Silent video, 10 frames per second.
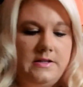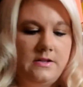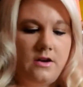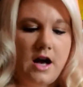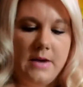
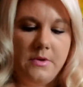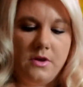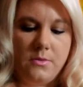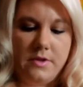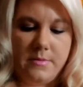So I will
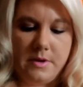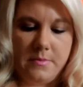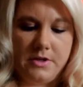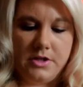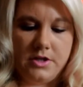open them up
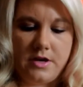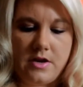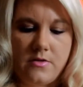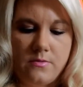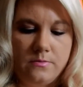and show
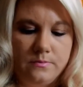you.